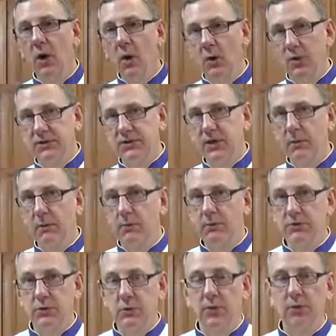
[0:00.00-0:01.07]
or some
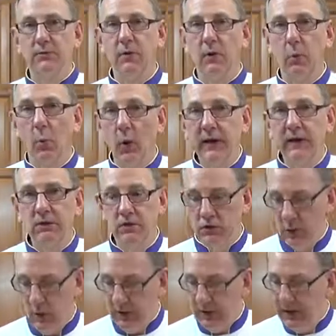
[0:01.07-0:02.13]
sort of a white
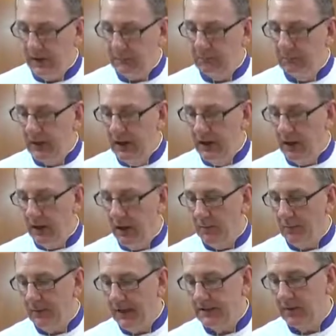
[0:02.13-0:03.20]
shortening.
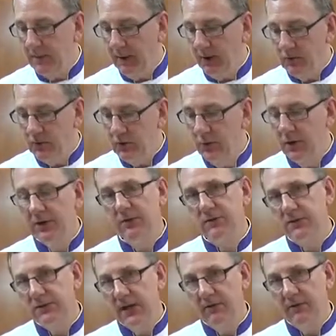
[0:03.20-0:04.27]
That's about
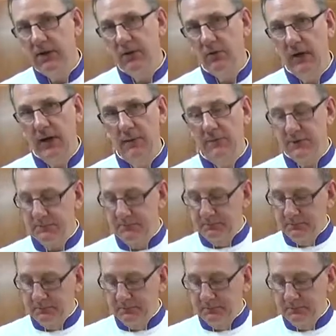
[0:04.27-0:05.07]
270 grams.